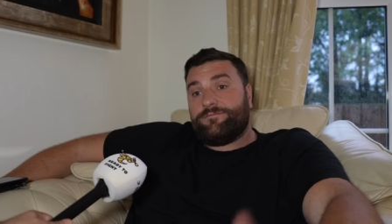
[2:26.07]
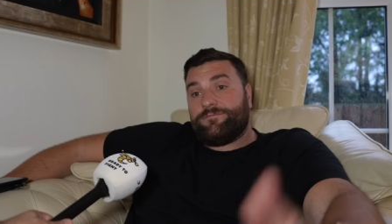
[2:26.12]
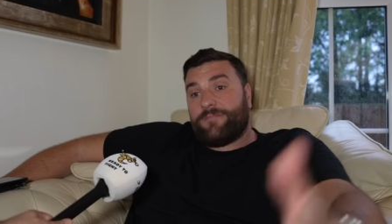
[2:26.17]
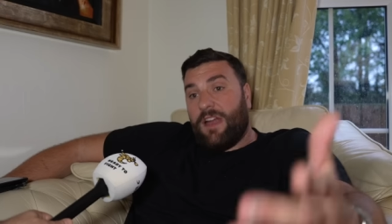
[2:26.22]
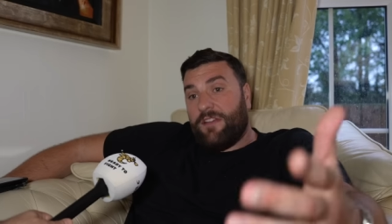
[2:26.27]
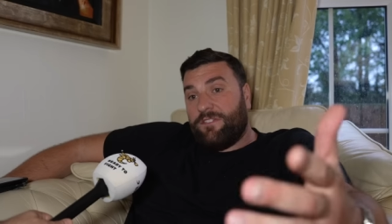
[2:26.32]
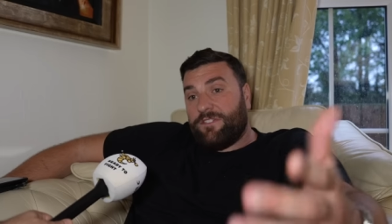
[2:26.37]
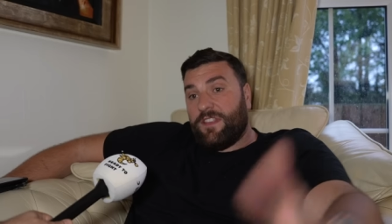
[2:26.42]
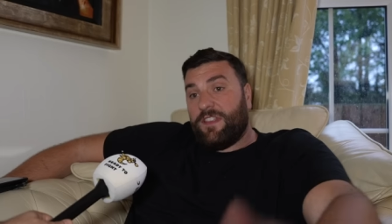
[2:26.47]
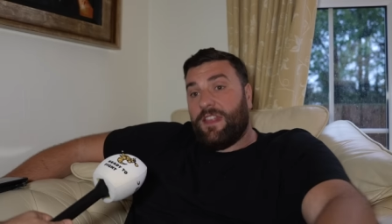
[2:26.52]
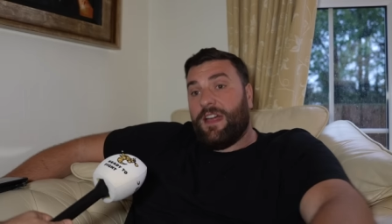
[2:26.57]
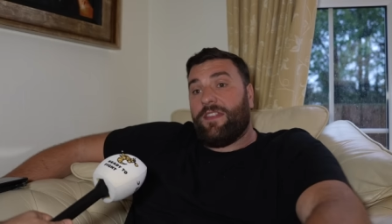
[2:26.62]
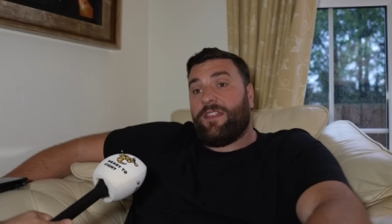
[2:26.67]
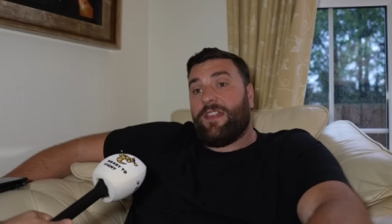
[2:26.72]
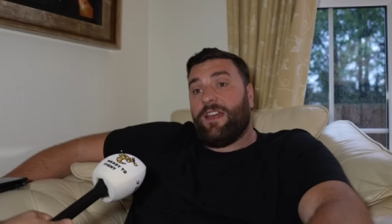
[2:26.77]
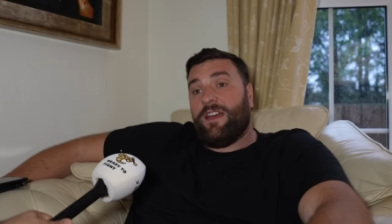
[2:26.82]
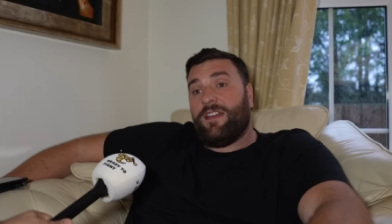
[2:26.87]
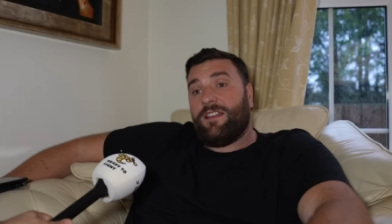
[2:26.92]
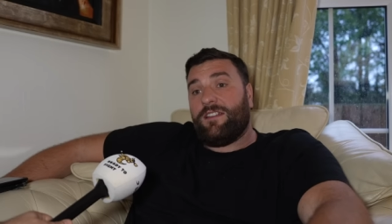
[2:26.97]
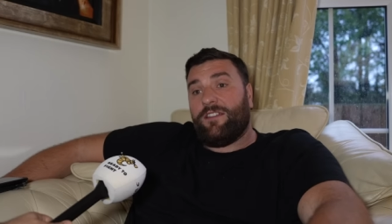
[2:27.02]
after that
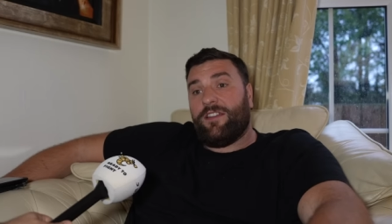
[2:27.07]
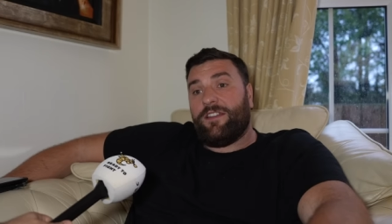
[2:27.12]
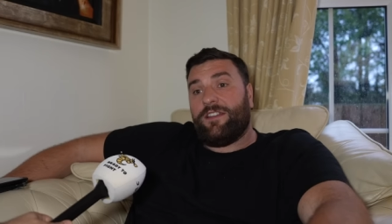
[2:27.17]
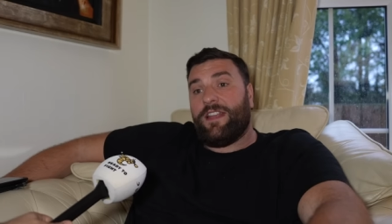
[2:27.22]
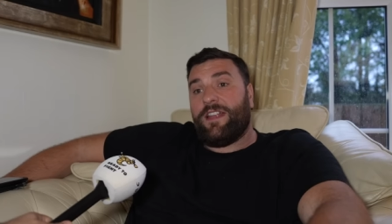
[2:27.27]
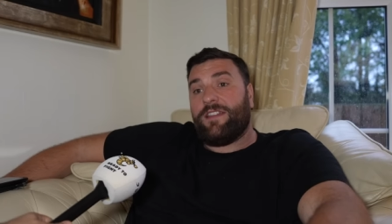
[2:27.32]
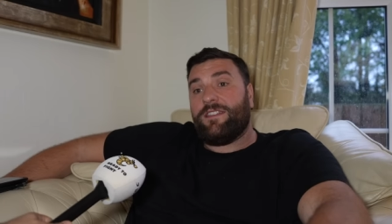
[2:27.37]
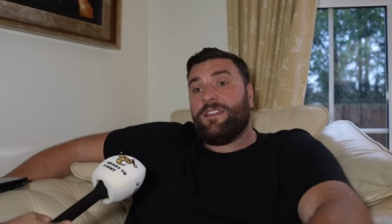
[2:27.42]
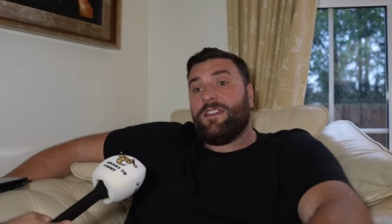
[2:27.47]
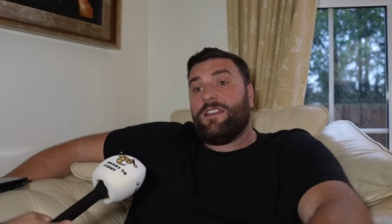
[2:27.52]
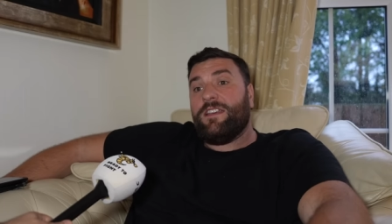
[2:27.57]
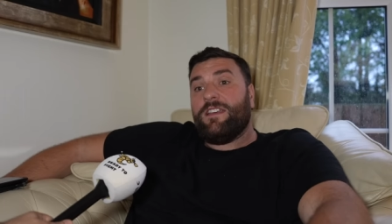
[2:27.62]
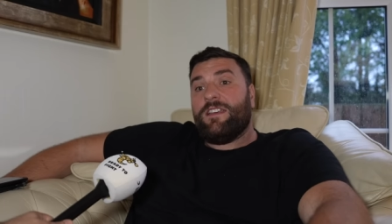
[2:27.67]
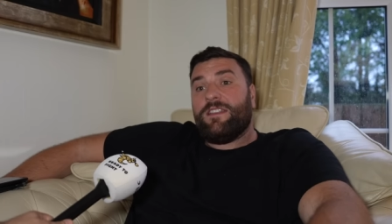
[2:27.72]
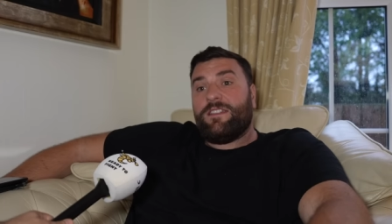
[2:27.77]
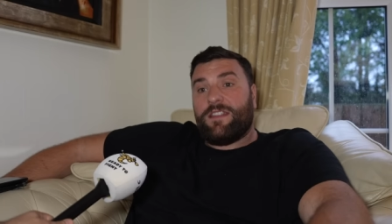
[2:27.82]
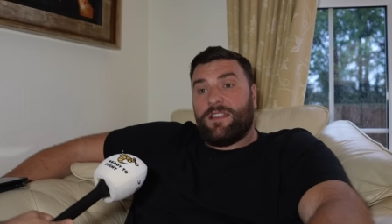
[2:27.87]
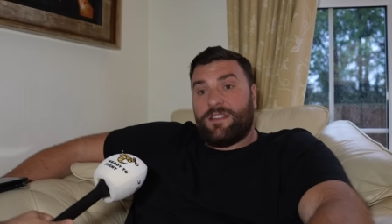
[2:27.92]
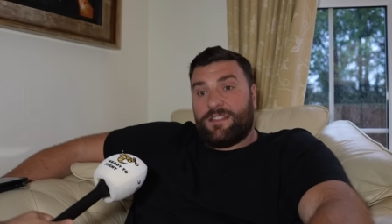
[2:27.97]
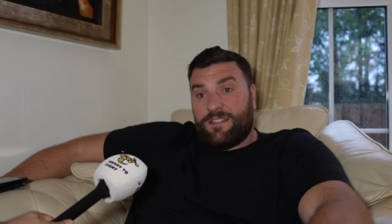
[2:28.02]
there, and then
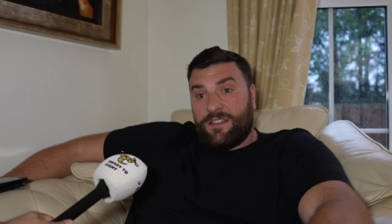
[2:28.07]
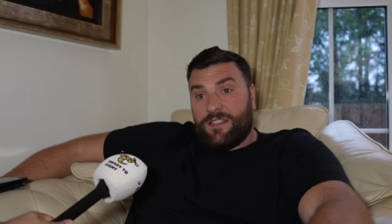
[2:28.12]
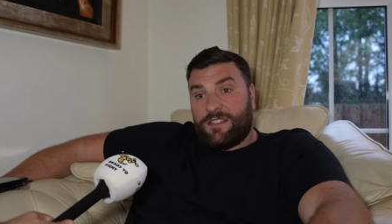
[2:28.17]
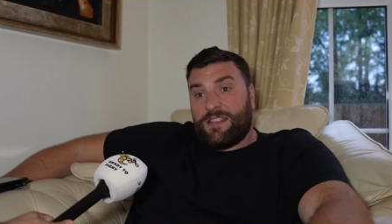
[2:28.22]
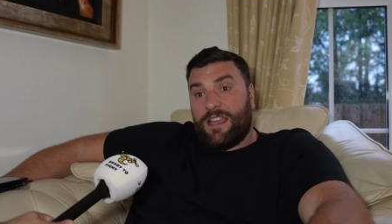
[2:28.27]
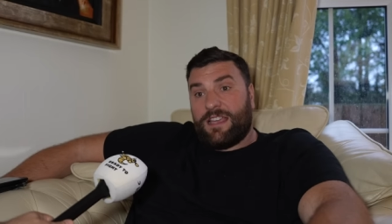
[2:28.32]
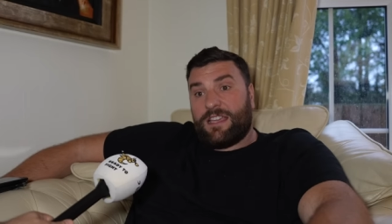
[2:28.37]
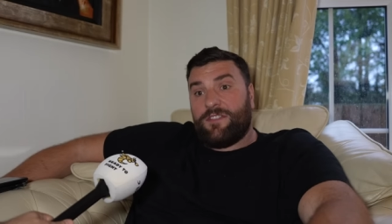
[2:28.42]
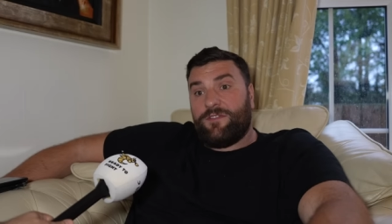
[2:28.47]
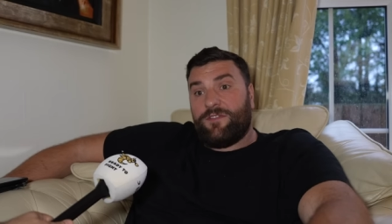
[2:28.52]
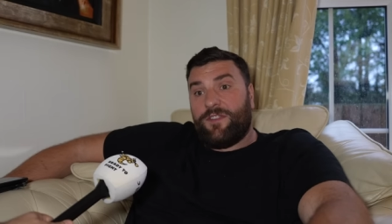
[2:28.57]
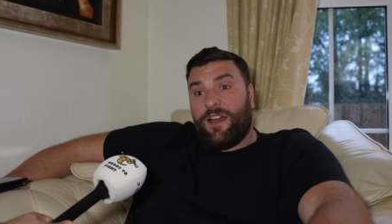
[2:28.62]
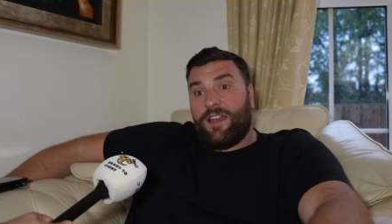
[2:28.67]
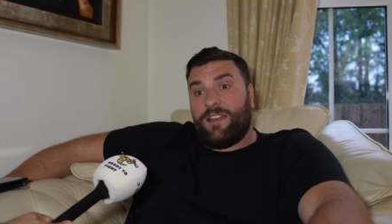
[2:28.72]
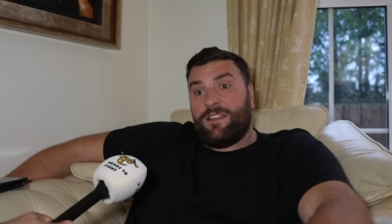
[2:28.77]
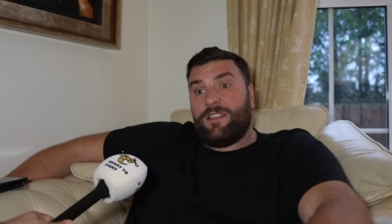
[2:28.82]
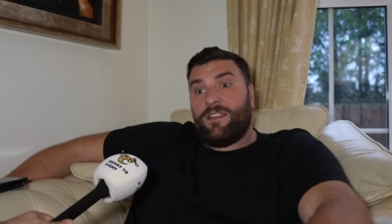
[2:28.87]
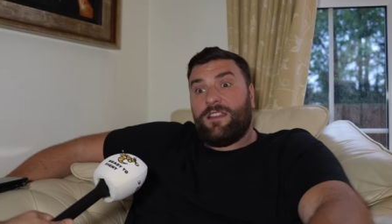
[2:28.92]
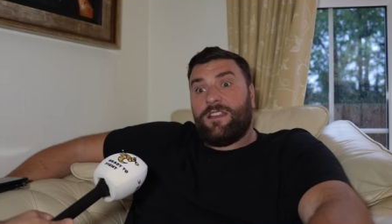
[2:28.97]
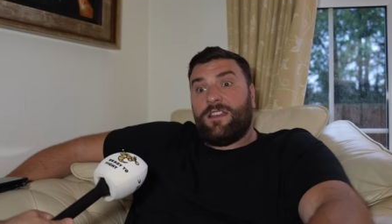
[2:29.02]
the the second
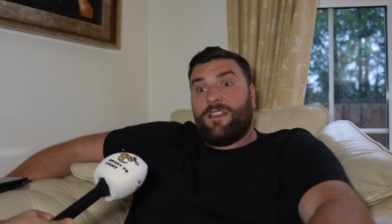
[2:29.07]
fight